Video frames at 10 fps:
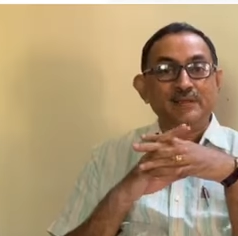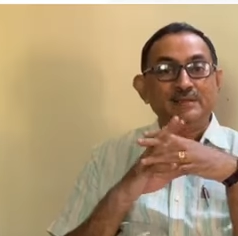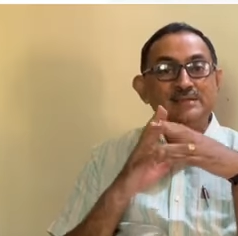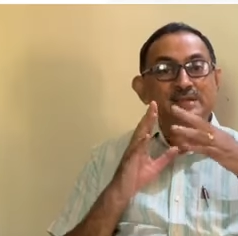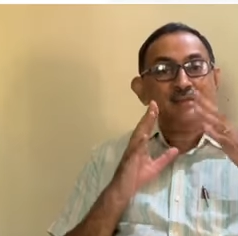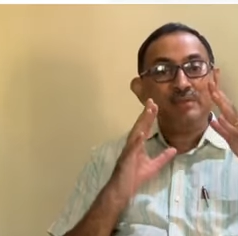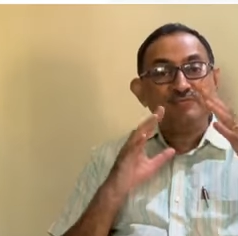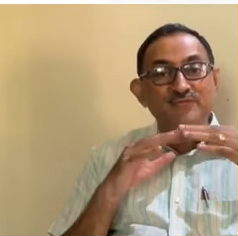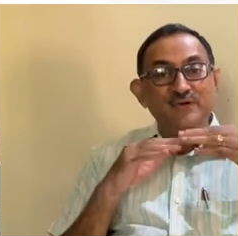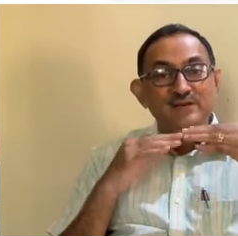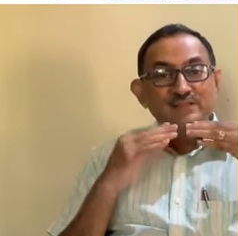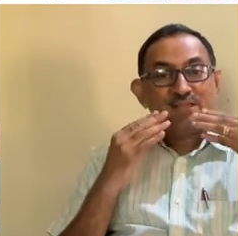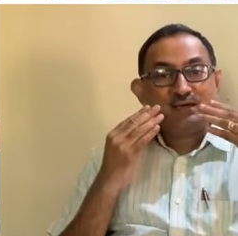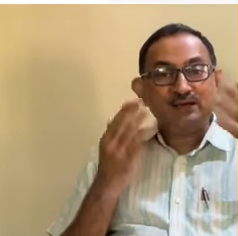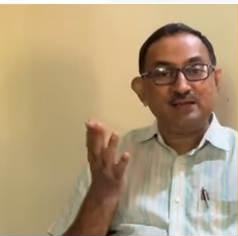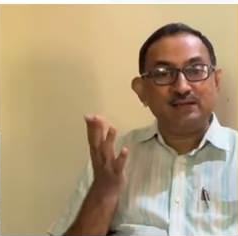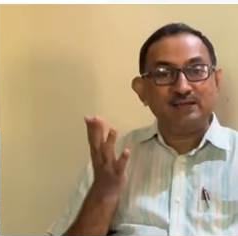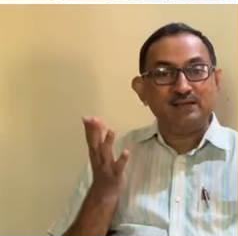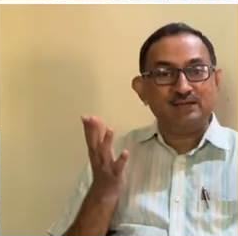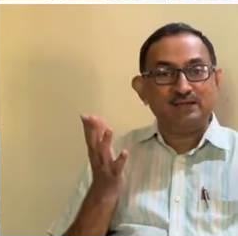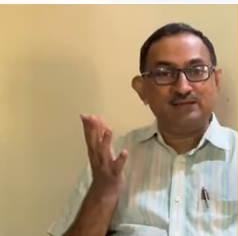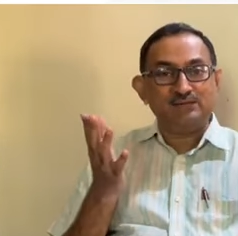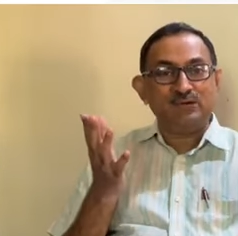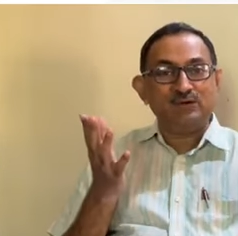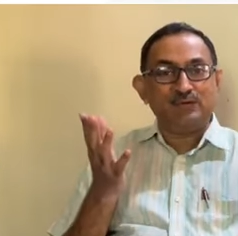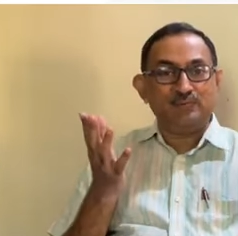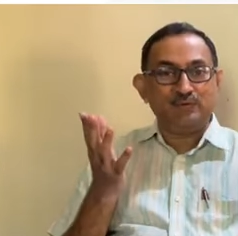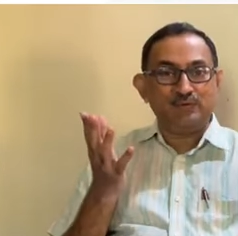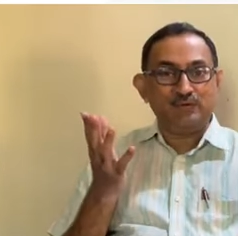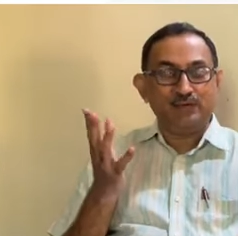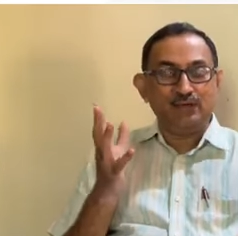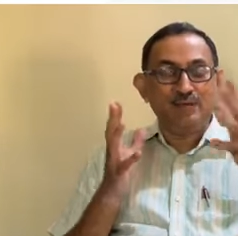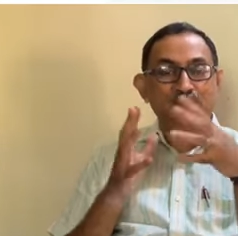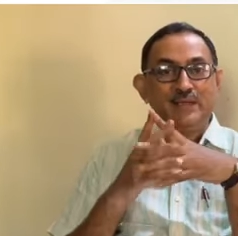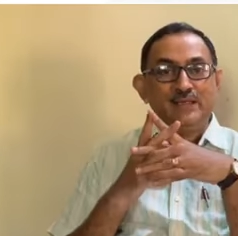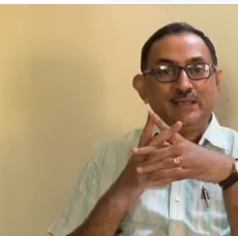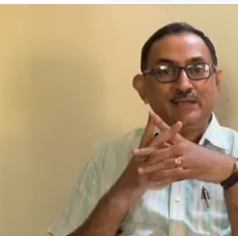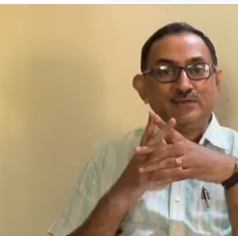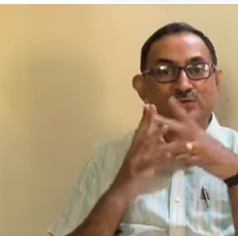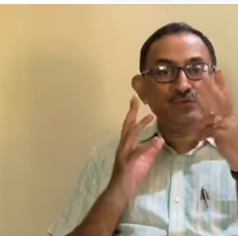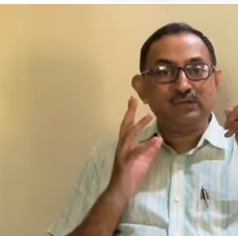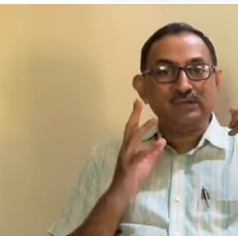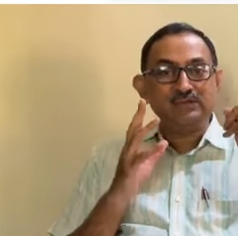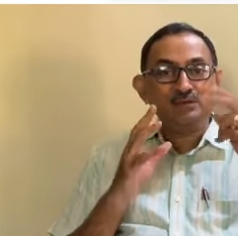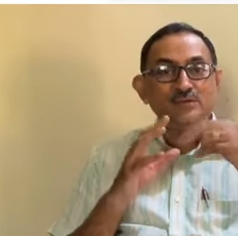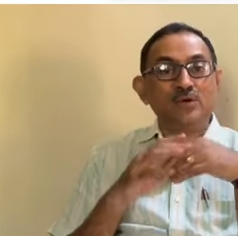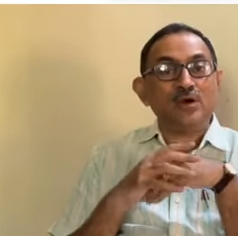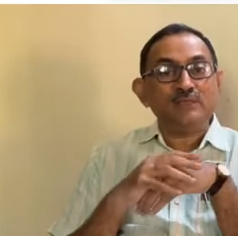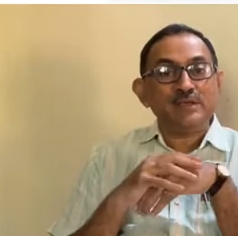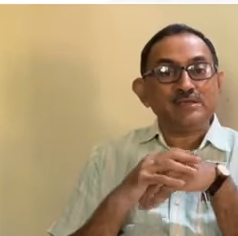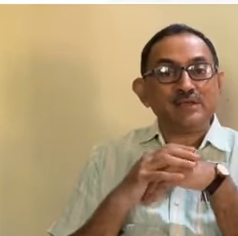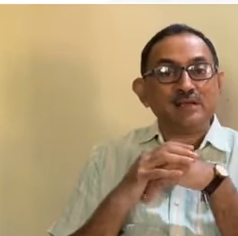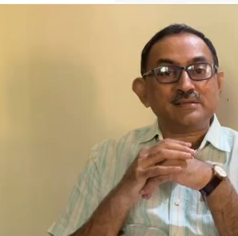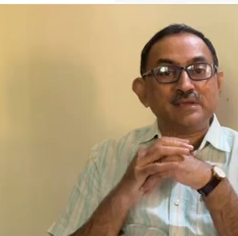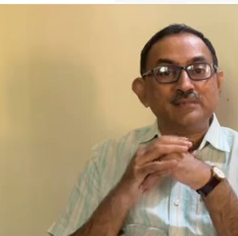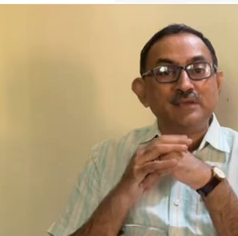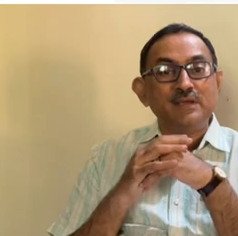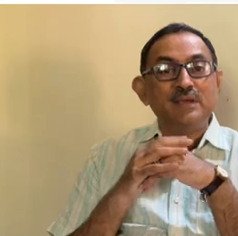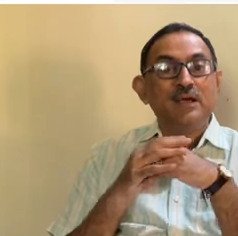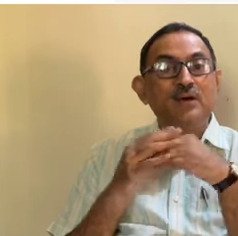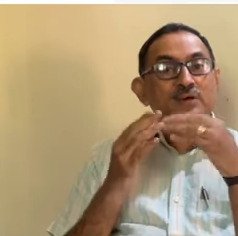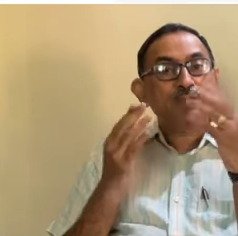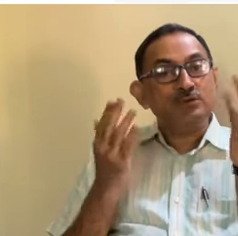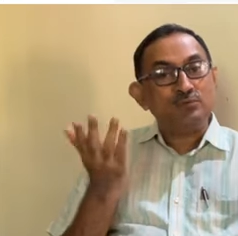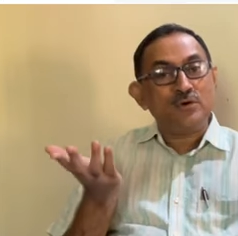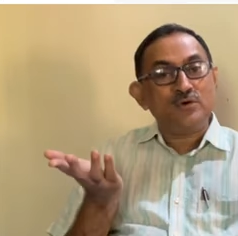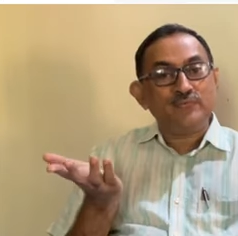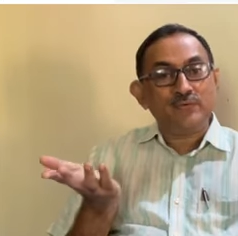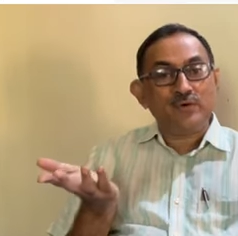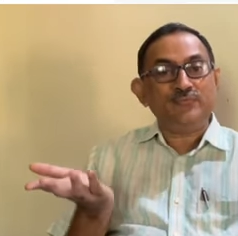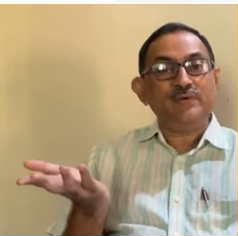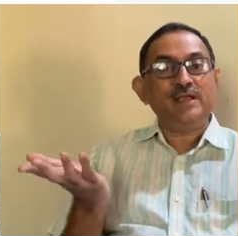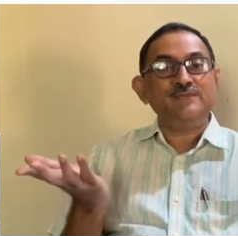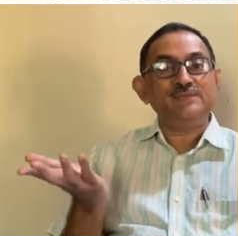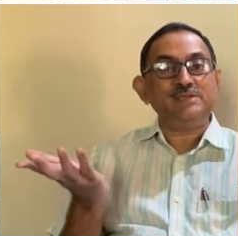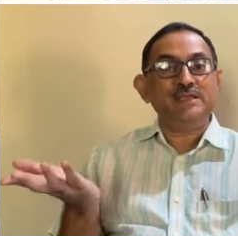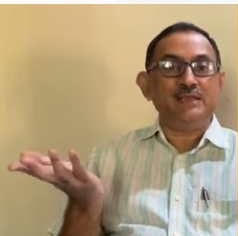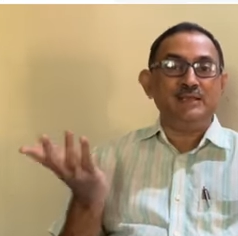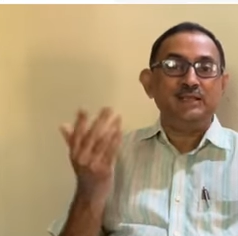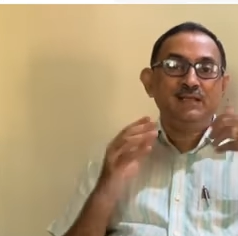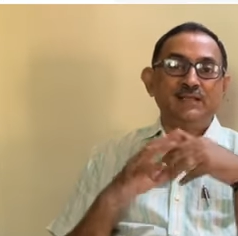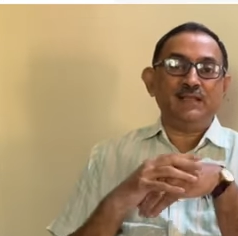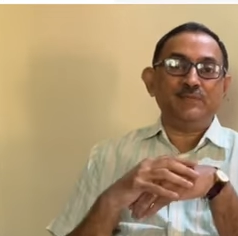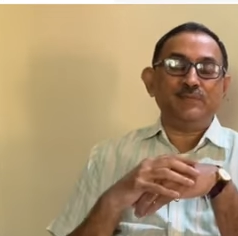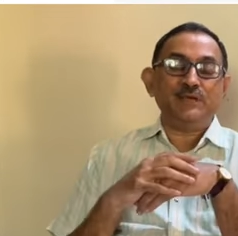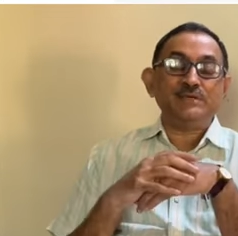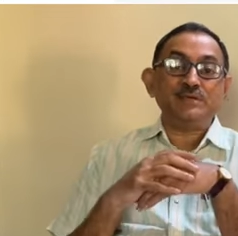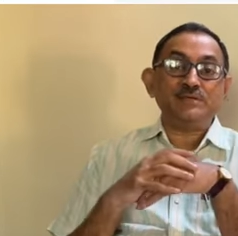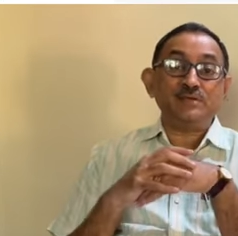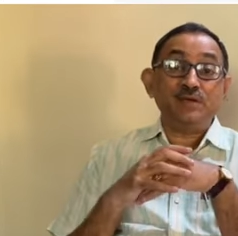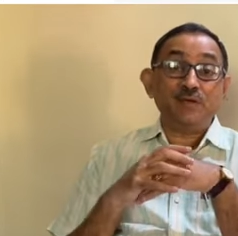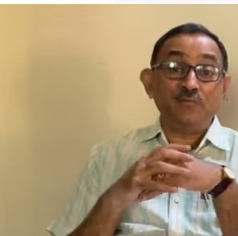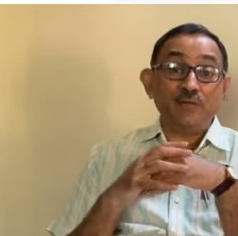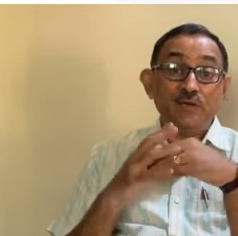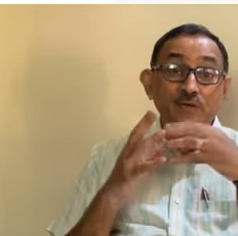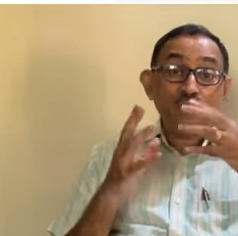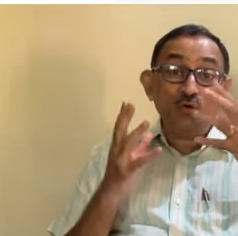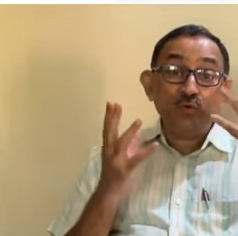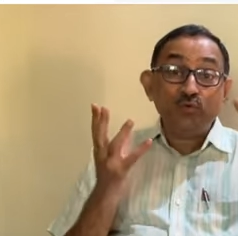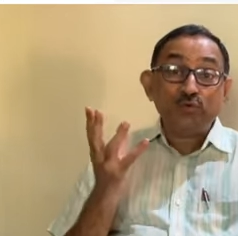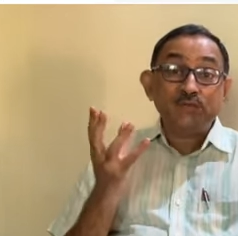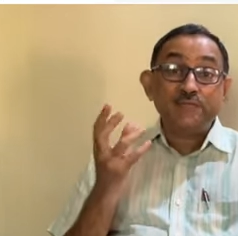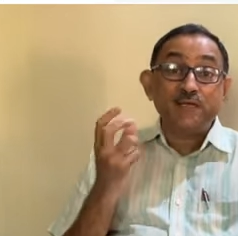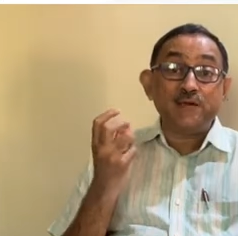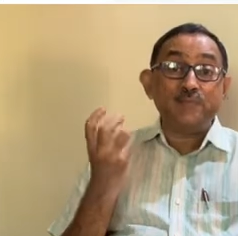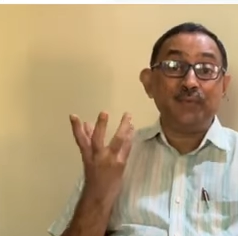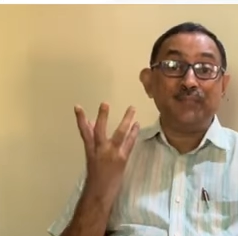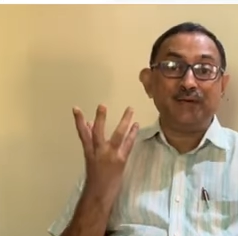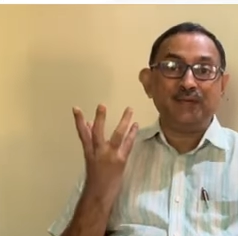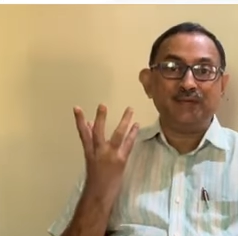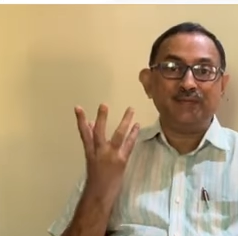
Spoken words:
This can be further thought about by two things. You always ask him, or you often have seen that patients will lose their memory